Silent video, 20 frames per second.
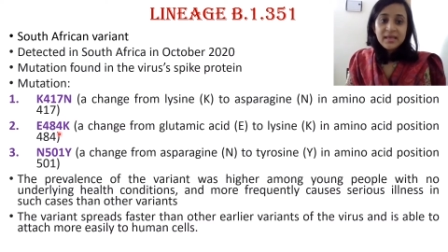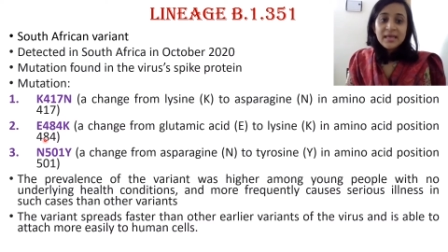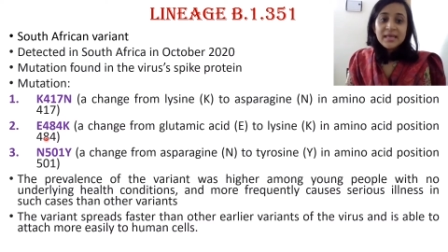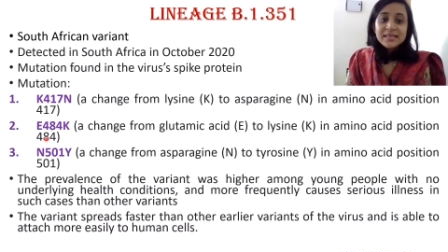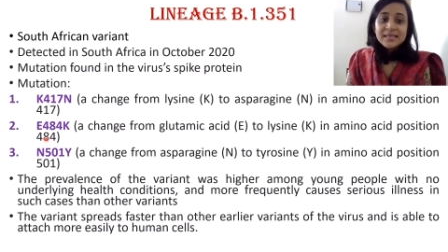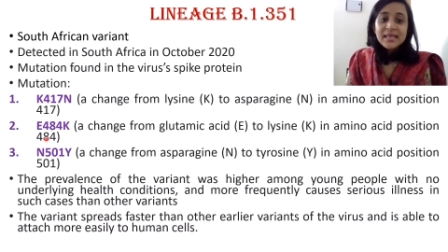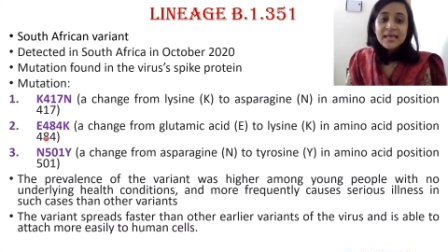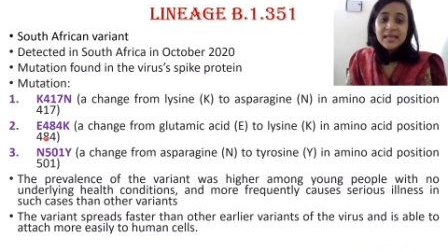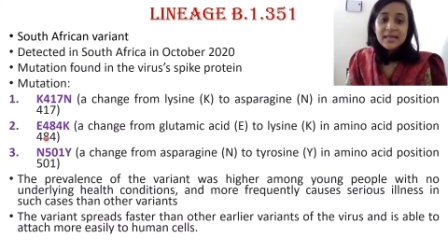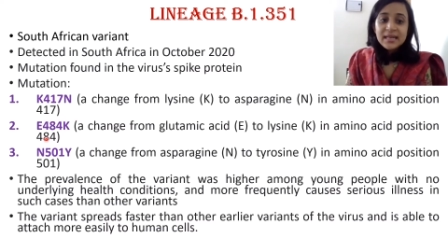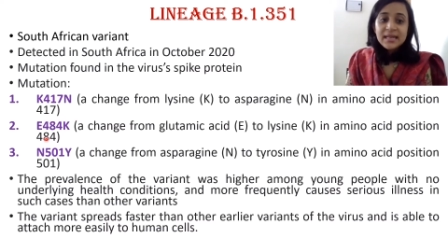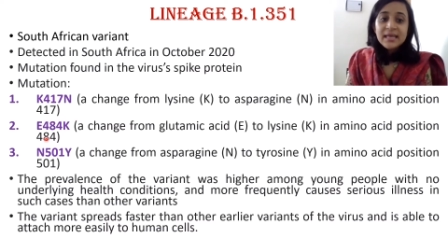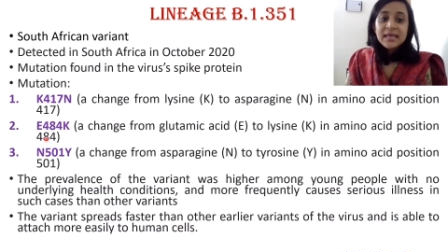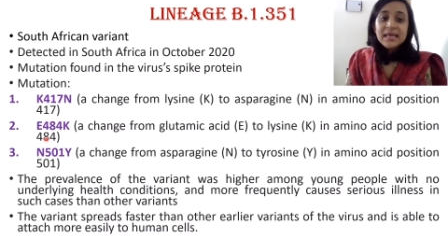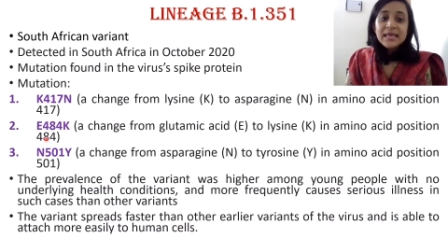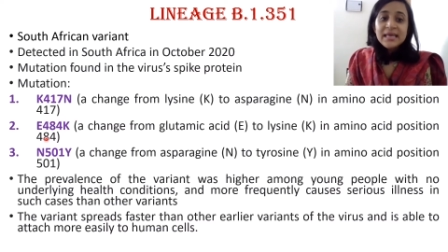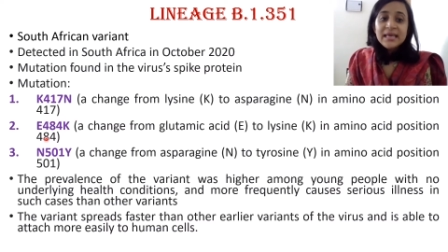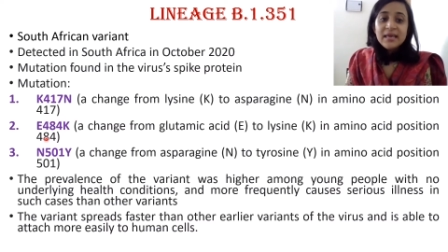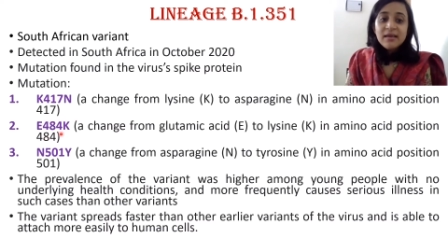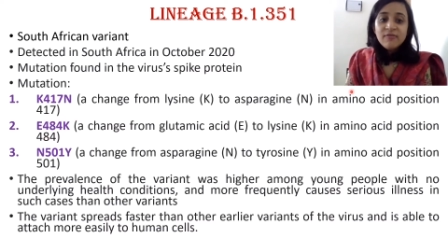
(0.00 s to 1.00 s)
Then
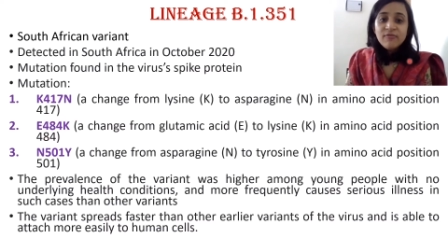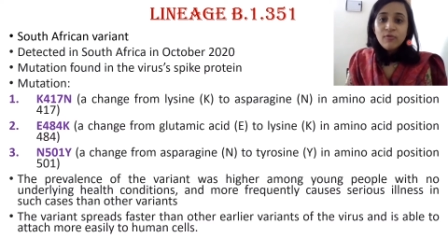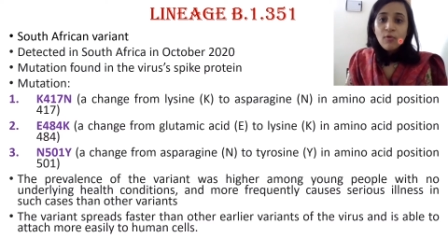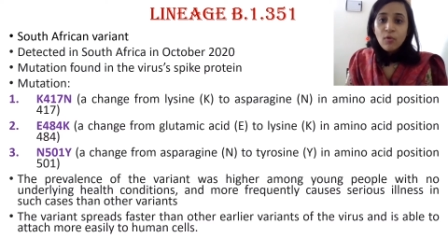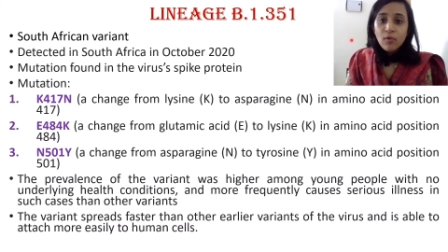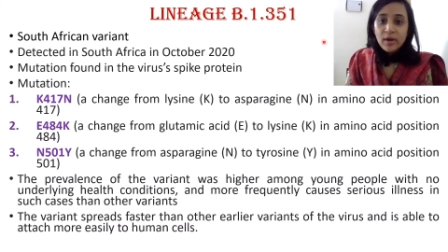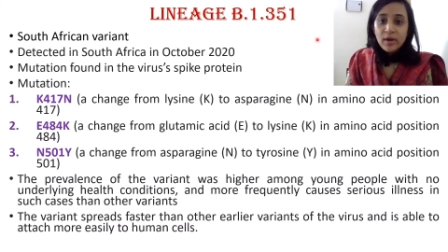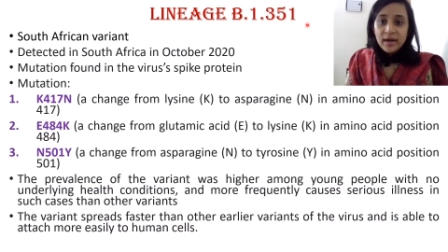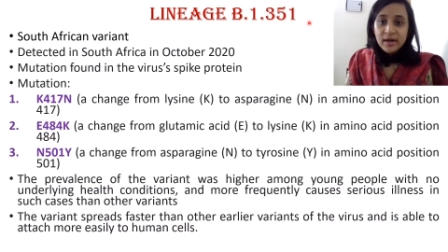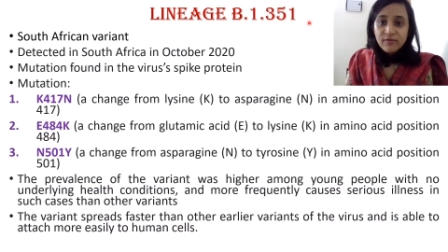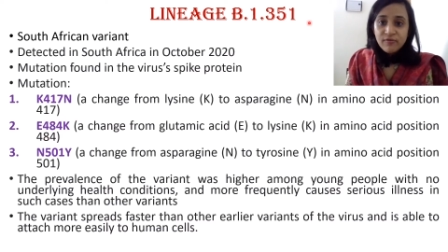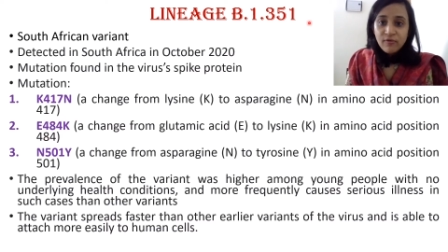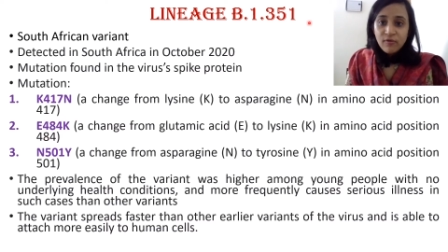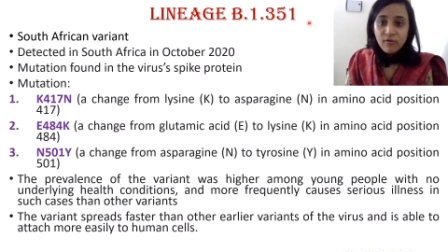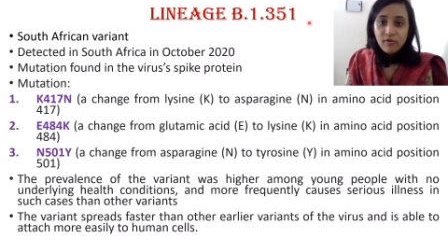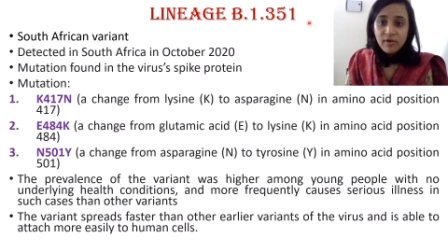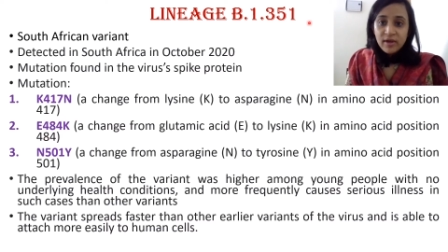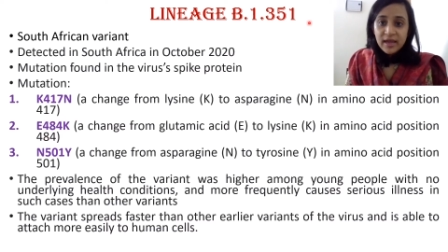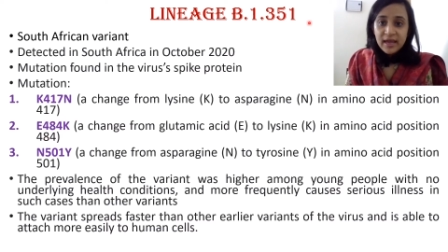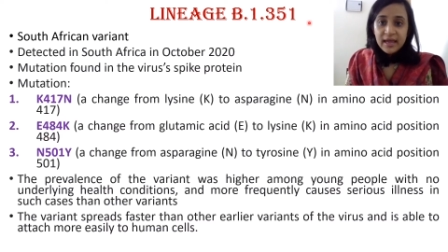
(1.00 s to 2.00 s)

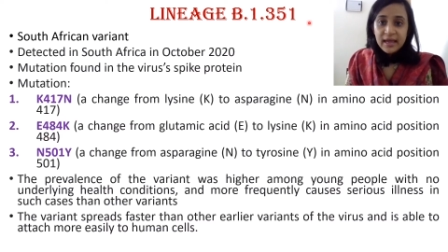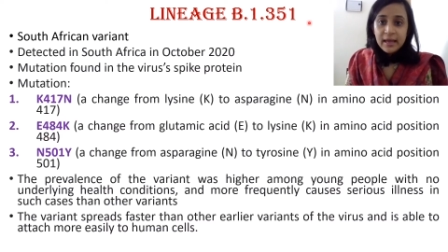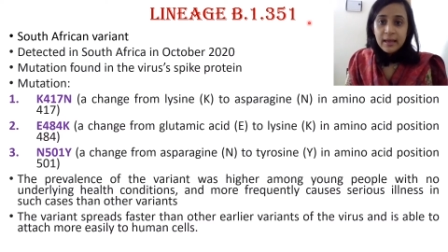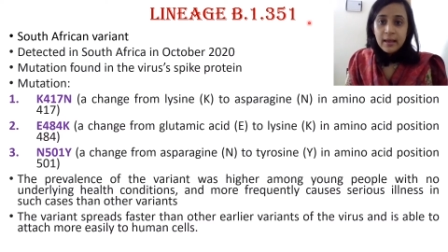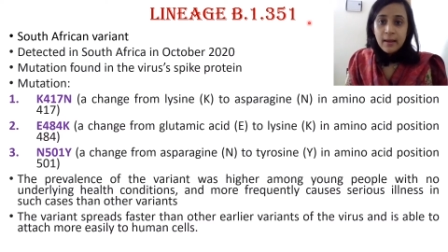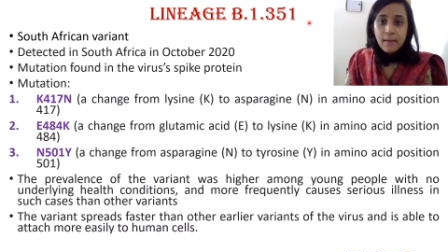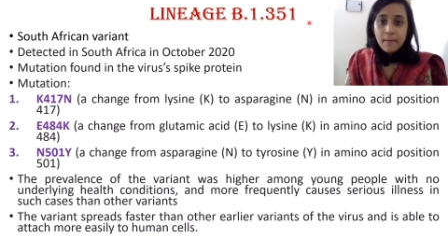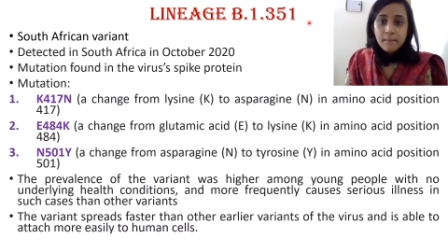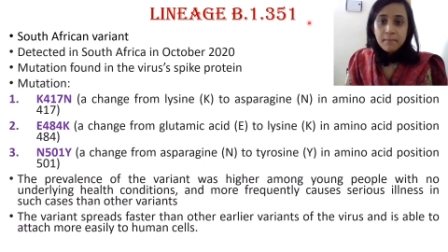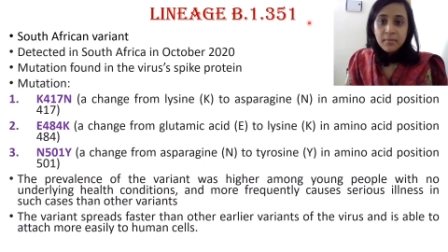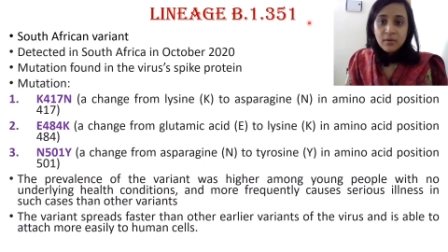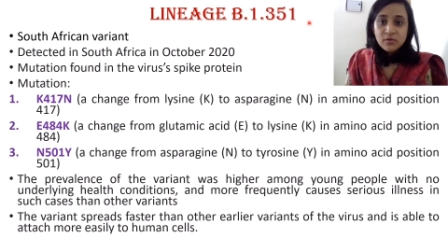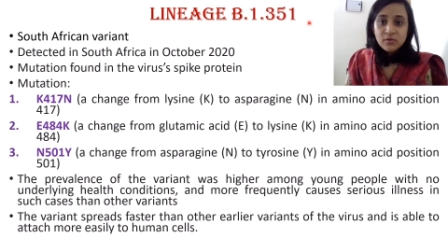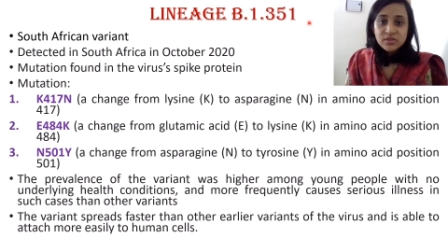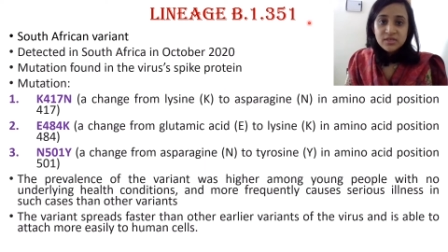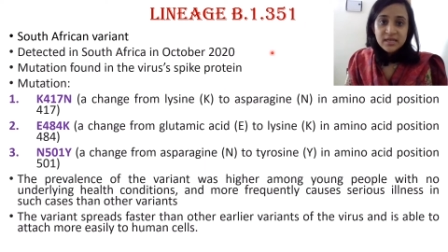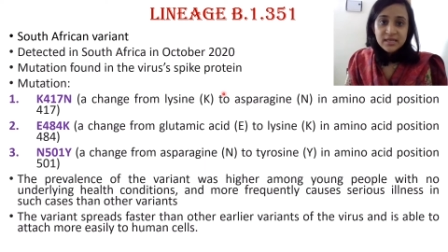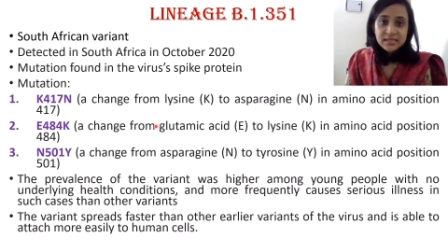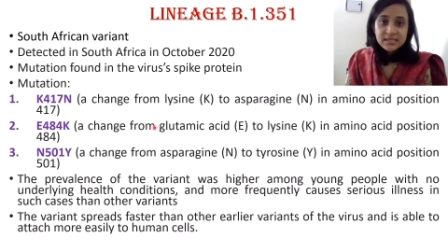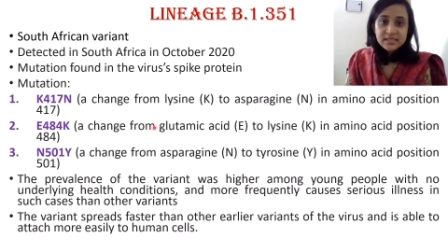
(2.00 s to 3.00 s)
E484K
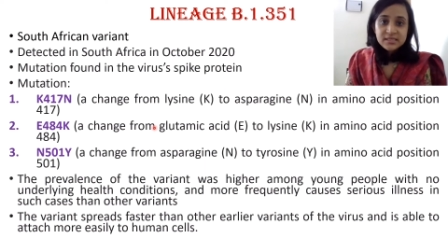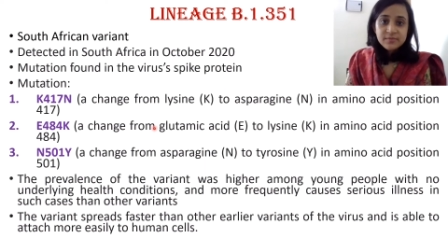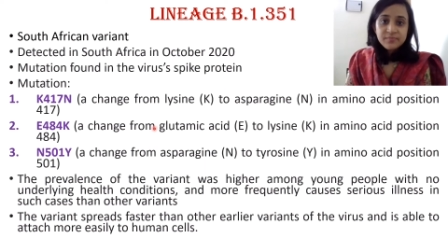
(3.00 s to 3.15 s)
mutant.